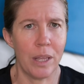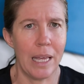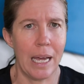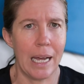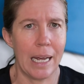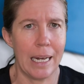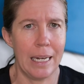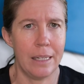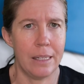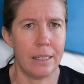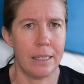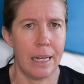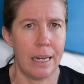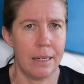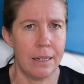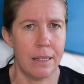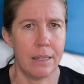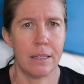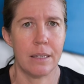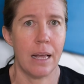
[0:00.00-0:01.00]
with their Achilles
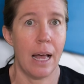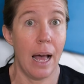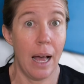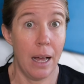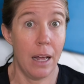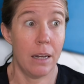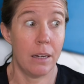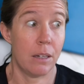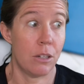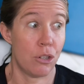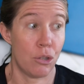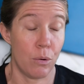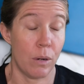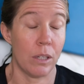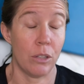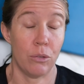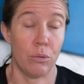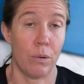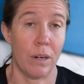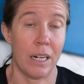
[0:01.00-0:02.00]
tendons and
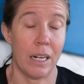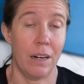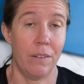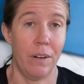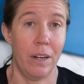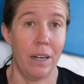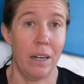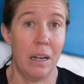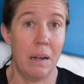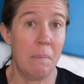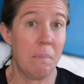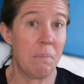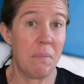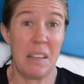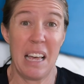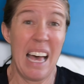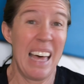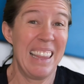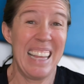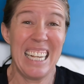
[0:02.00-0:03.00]
struggle to recover.
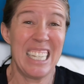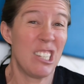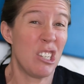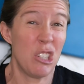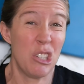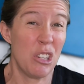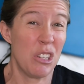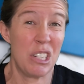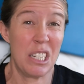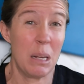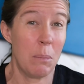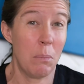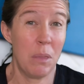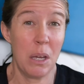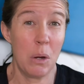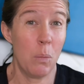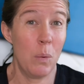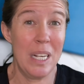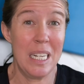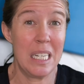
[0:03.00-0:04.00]
And that's just not
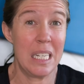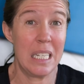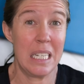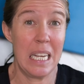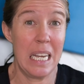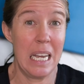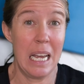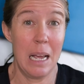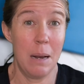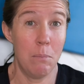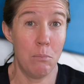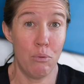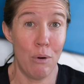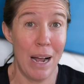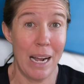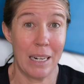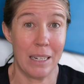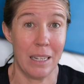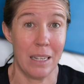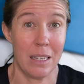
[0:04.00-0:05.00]
something we see in
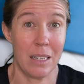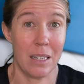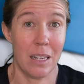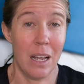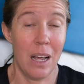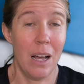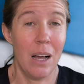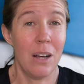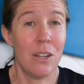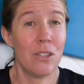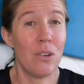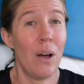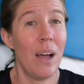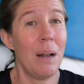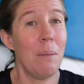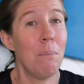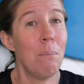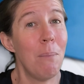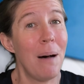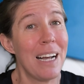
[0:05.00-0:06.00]
practice. So
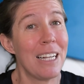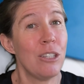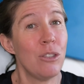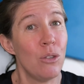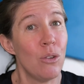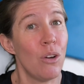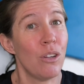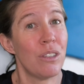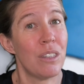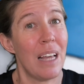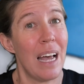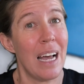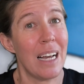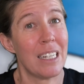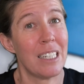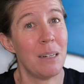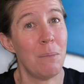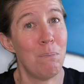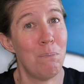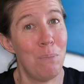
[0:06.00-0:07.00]
it might not
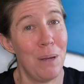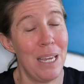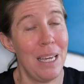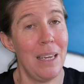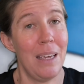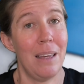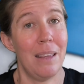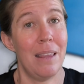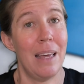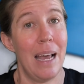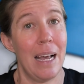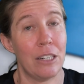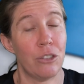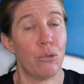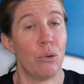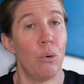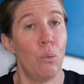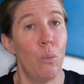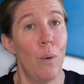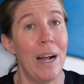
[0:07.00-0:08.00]
actually be the
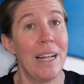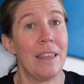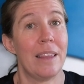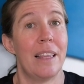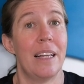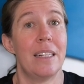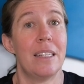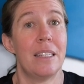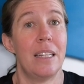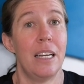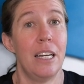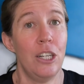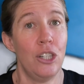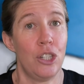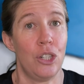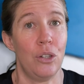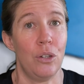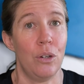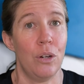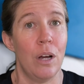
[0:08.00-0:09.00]
extra weight that's the
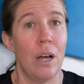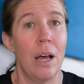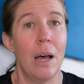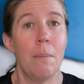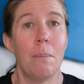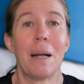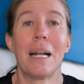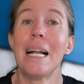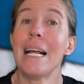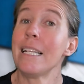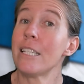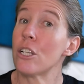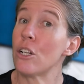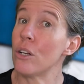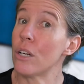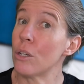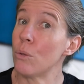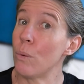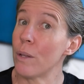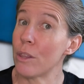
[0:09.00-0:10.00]
issue. But let's
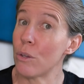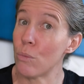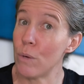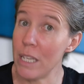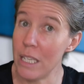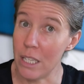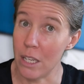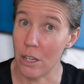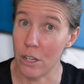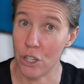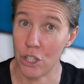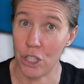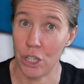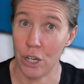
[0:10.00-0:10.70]
look at what the research